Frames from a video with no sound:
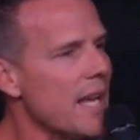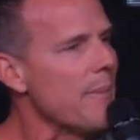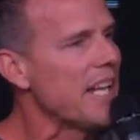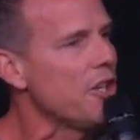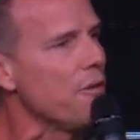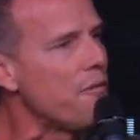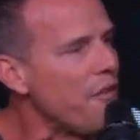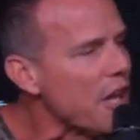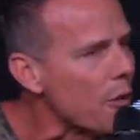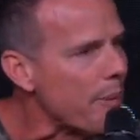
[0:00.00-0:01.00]
and make you
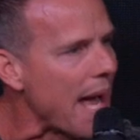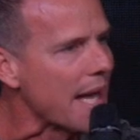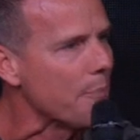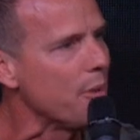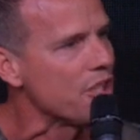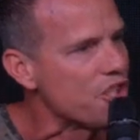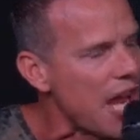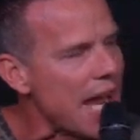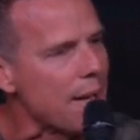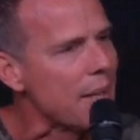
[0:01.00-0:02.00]
feel bad and put
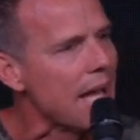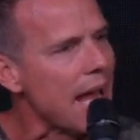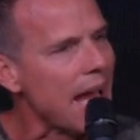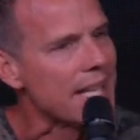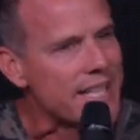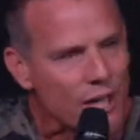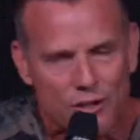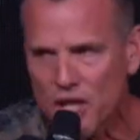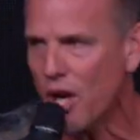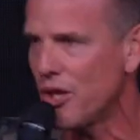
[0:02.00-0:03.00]
shame and
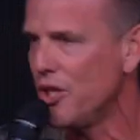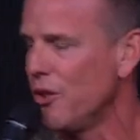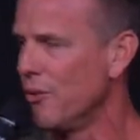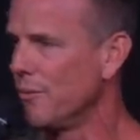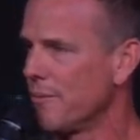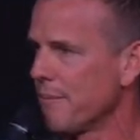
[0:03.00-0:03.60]
guilt on you.